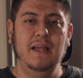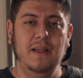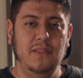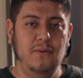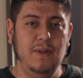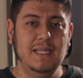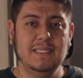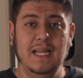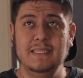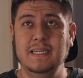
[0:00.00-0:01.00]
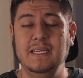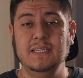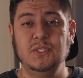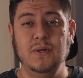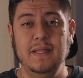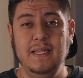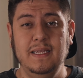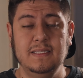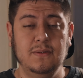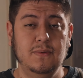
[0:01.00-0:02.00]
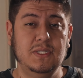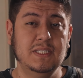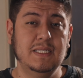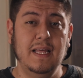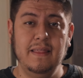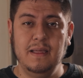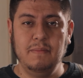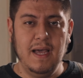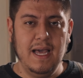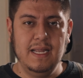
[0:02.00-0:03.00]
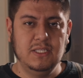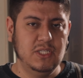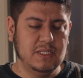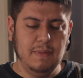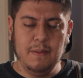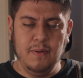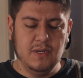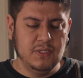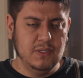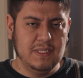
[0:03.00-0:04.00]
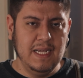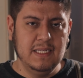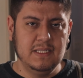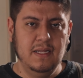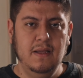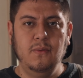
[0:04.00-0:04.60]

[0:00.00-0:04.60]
Another reason I didn't enjoy these, which is nothing bad, it's just my personal taste.